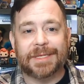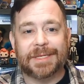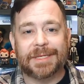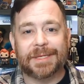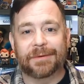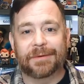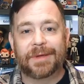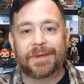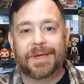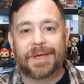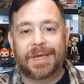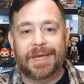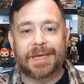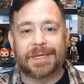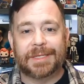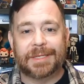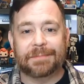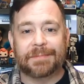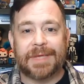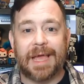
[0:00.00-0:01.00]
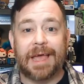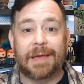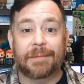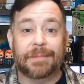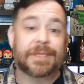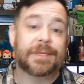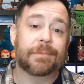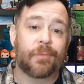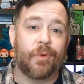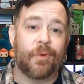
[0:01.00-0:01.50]
so he had some time and
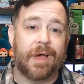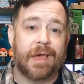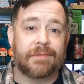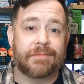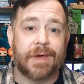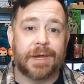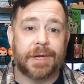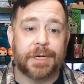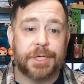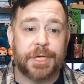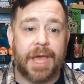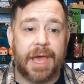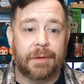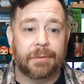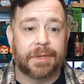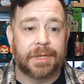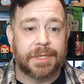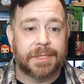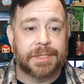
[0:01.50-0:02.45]
some Wi-Fi to chat with us.